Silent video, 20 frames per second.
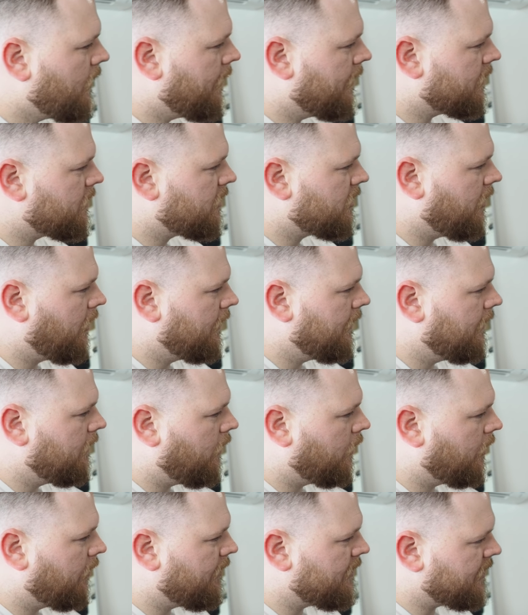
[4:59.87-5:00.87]
it's slightly
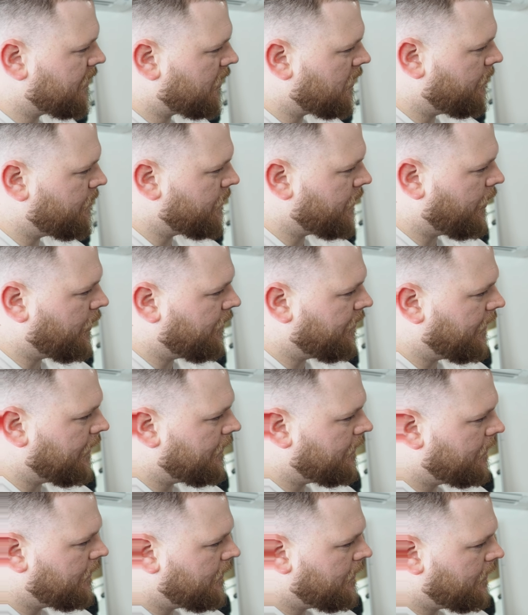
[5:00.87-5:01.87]
longer as it comes
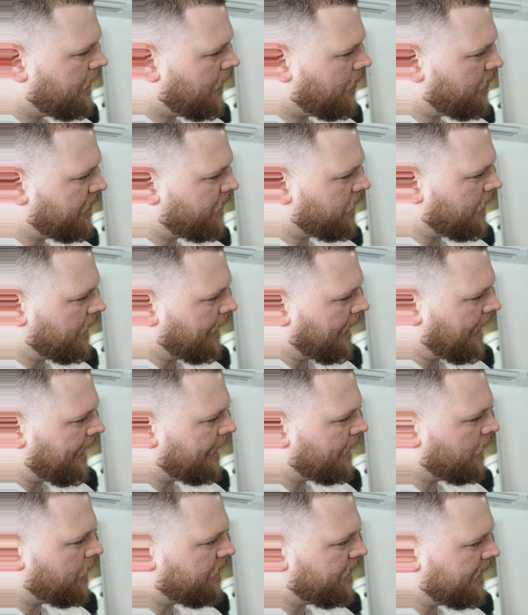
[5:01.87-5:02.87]
over and we've got a
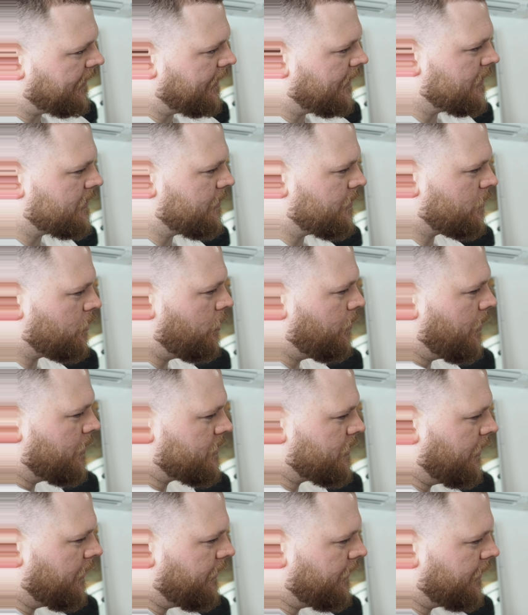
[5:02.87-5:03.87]
hangover here so it's almost